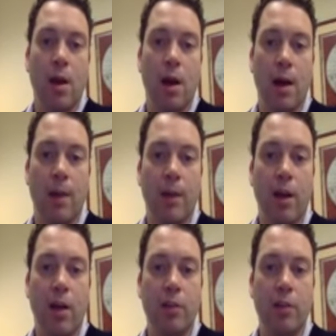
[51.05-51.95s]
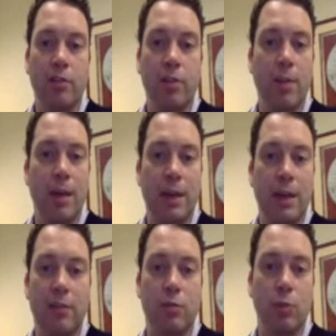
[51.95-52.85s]
um, the college's unmet
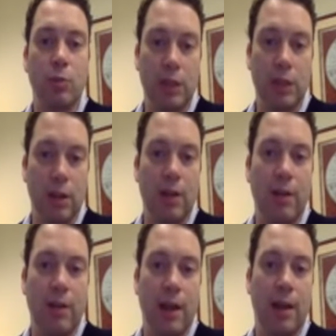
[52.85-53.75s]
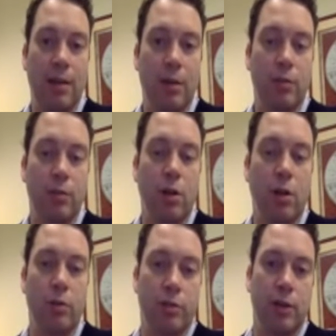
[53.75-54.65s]
needs, really looking at, at those
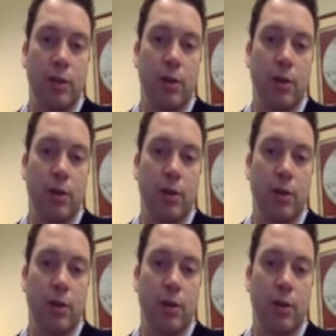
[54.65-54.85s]
closely.